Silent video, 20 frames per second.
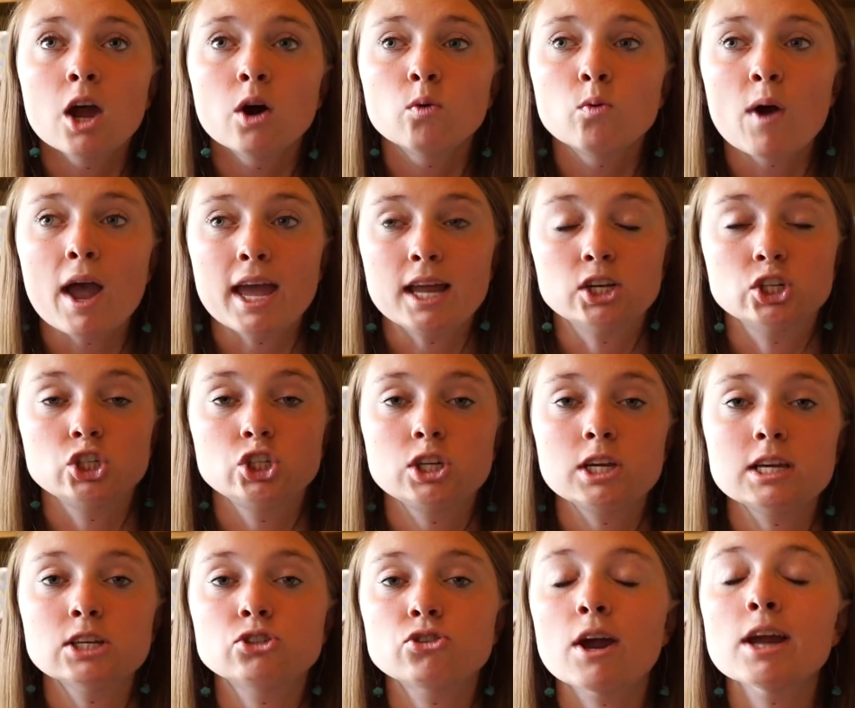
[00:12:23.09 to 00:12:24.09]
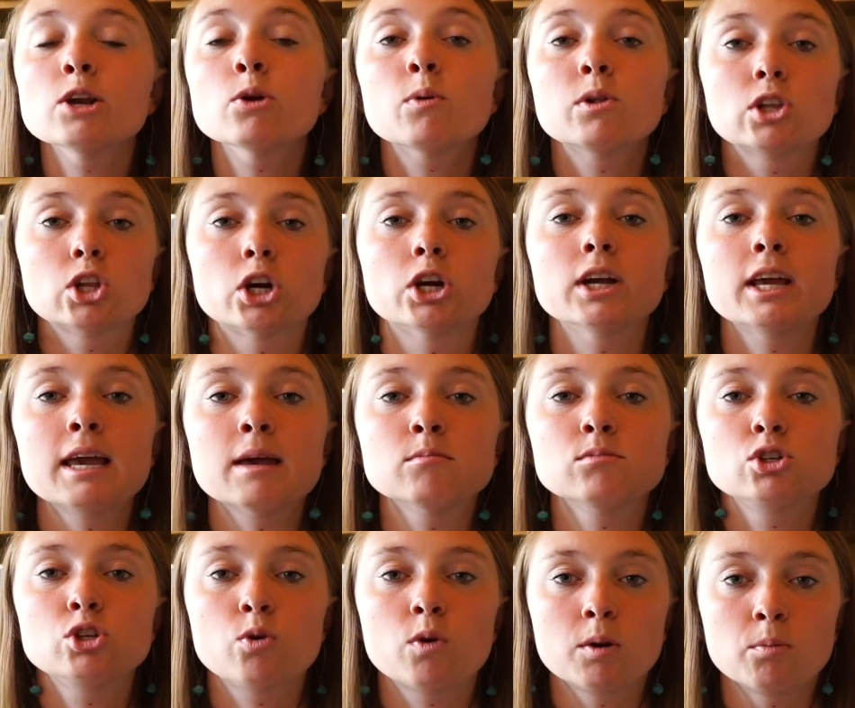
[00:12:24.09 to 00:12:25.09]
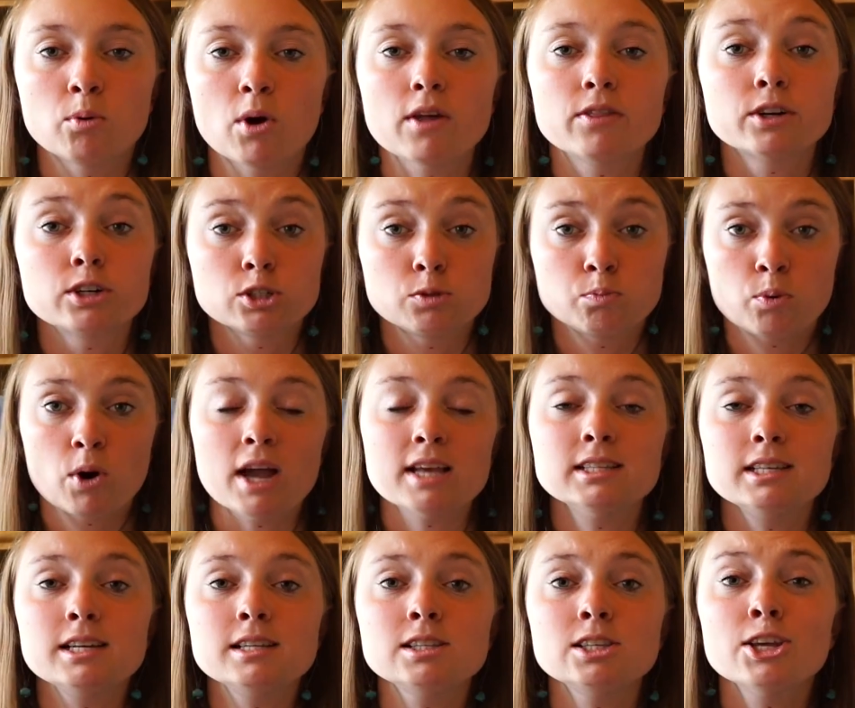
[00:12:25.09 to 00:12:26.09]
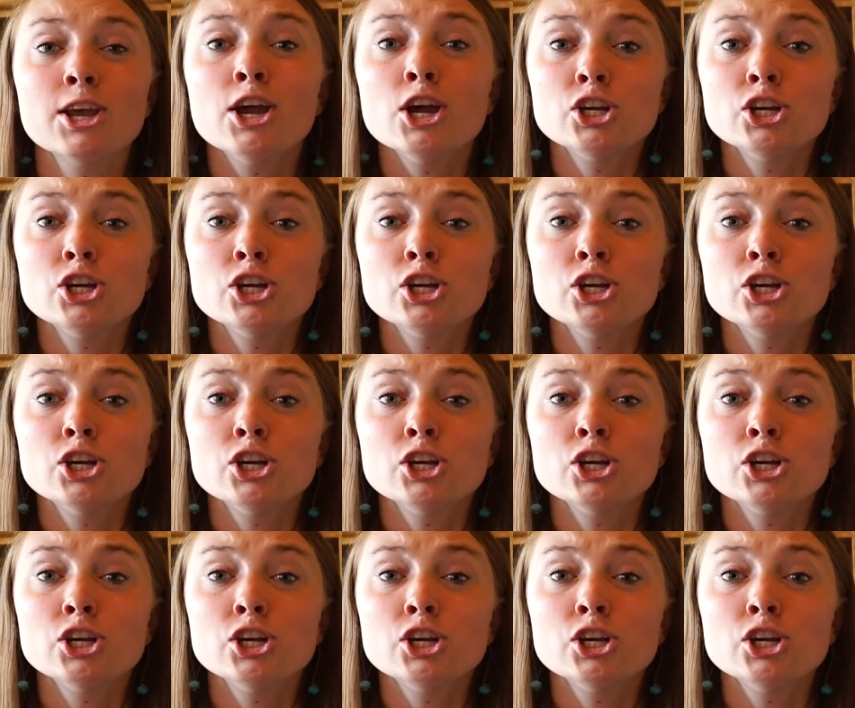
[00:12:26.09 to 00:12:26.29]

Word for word: When she is trying to alert him to her brother's presence,